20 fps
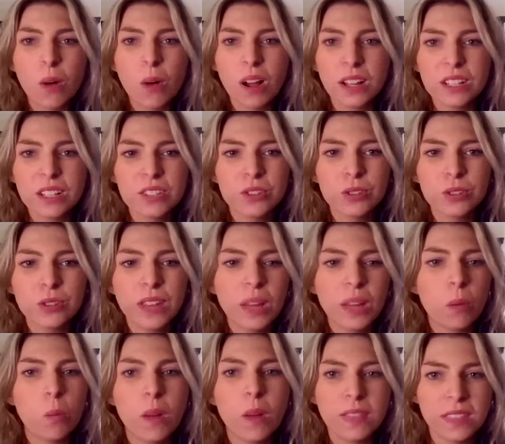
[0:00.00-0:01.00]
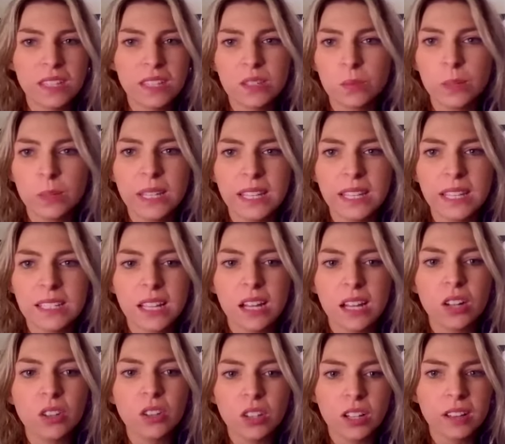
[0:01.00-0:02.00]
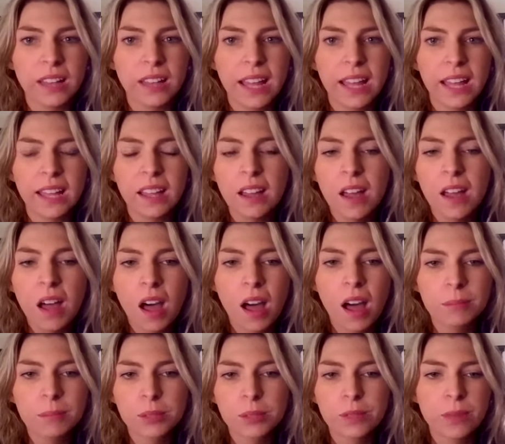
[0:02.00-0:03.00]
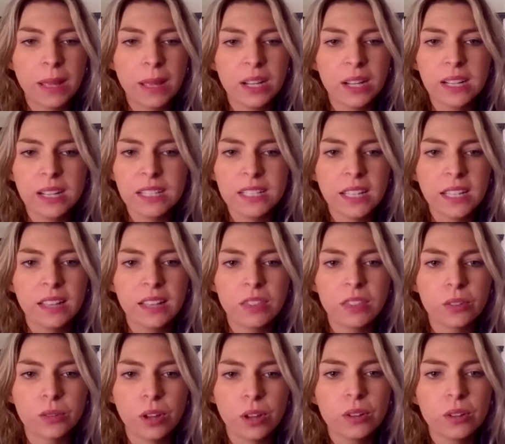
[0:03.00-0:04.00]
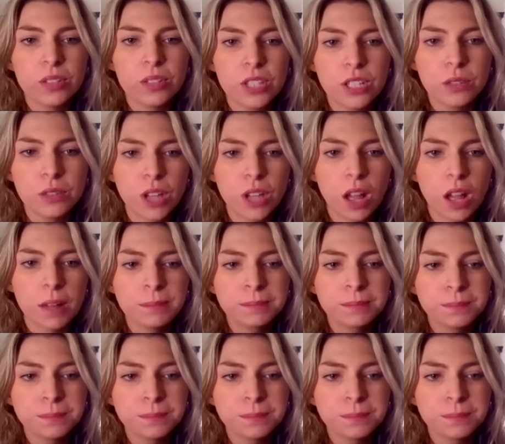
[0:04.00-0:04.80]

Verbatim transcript: walk us through like what this week is going to look like um, preparing to hit the road to Utah?